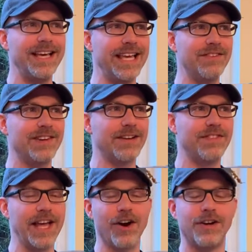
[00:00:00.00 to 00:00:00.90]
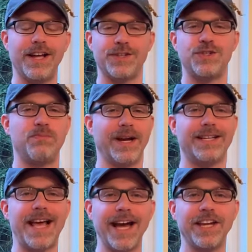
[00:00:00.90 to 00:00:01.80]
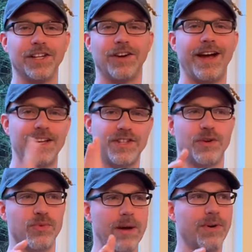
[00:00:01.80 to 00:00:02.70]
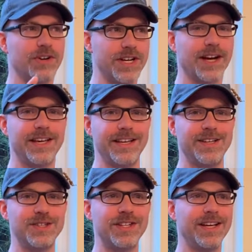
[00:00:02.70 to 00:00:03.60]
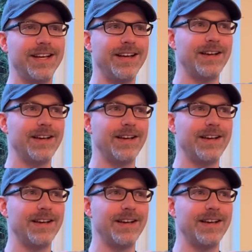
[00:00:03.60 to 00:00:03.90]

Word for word: even if they aren't as spectacular as the rubber duckies,